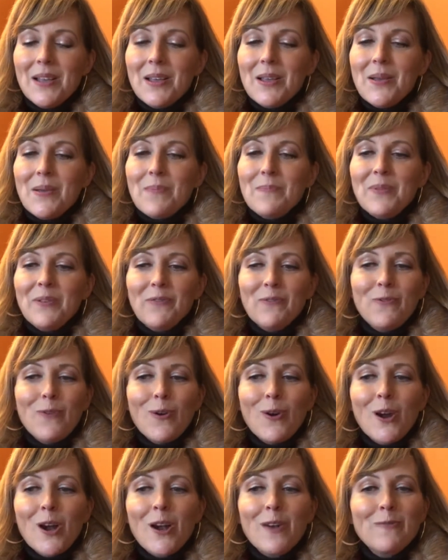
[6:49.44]

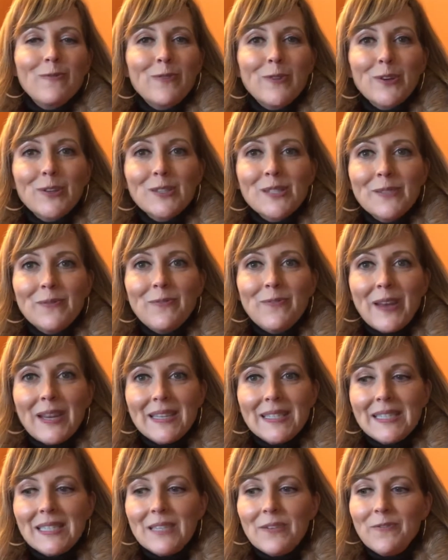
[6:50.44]
Before our first
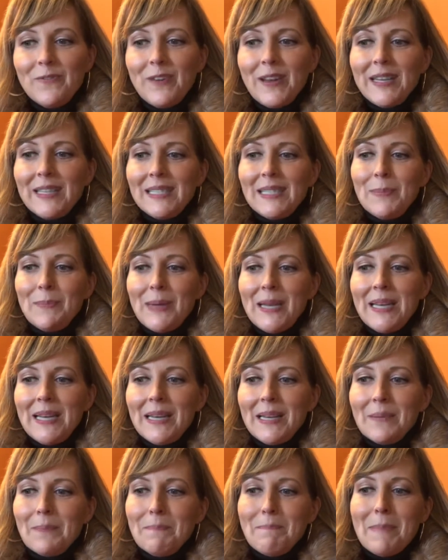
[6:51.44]
face-to-face
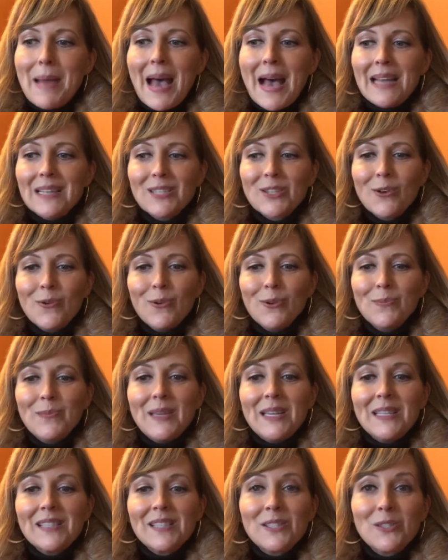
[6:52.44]
meeting, Matt told
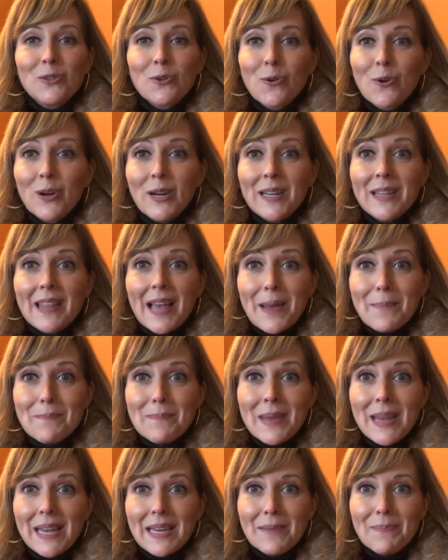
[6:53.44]
me a story that
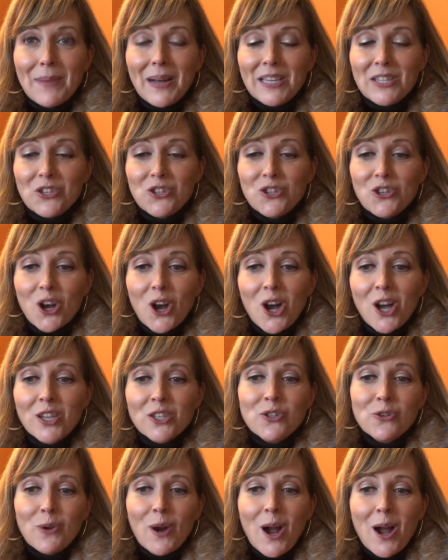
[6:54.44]
made my jaw
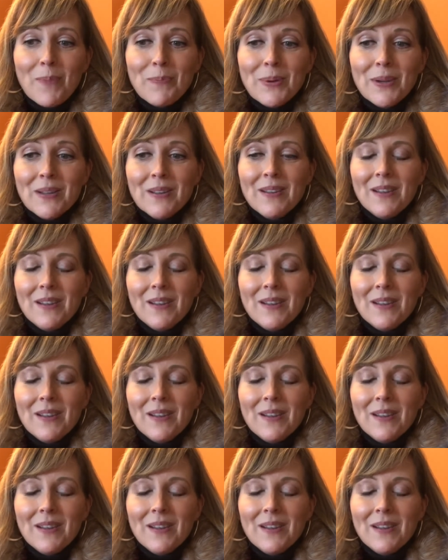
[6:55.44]
drop.